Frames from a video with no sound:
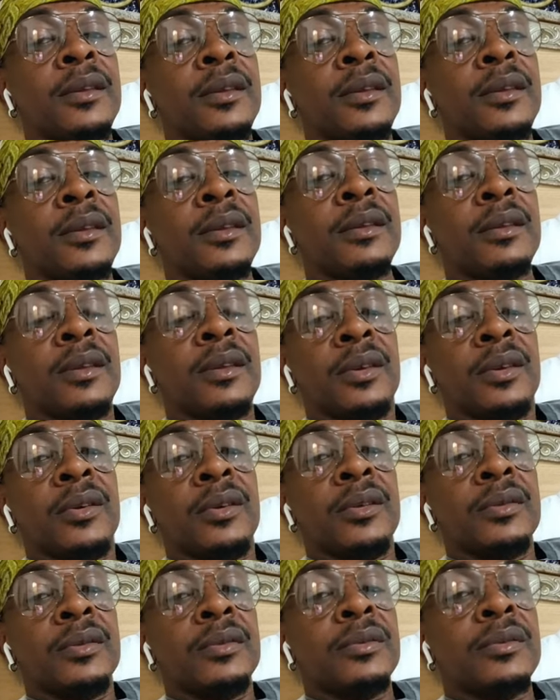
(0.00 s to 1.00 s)
you know,
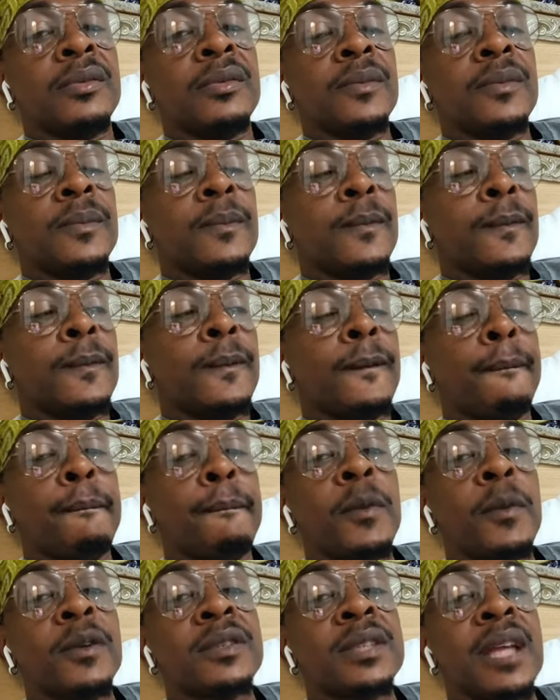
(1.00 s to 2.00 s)

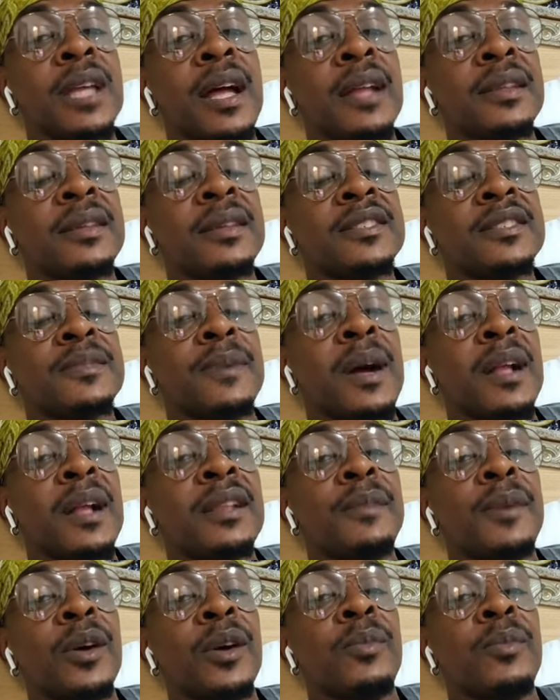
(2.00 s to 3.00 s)
just are starting small. They might
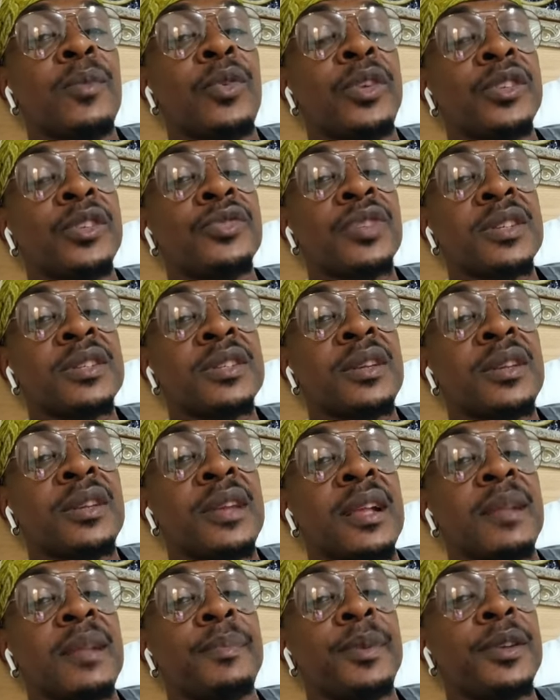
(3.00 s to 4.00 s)
be more interested in
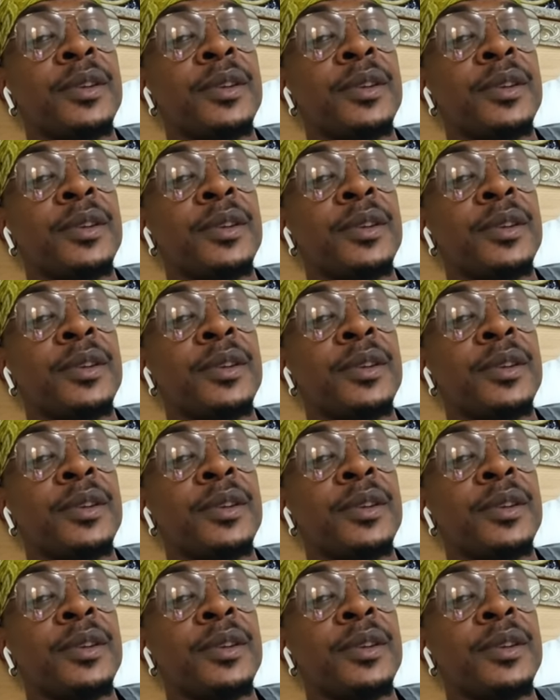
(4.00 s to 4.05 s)
helping you.